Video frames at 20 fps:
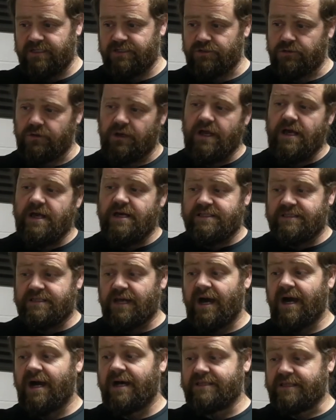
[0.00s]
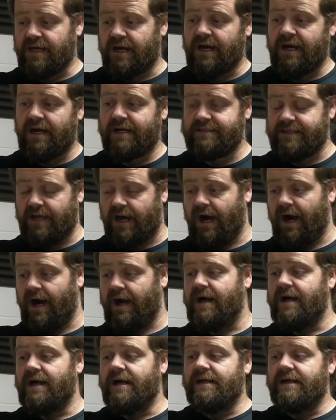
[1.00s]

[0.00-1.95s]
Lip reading: So ta ta ta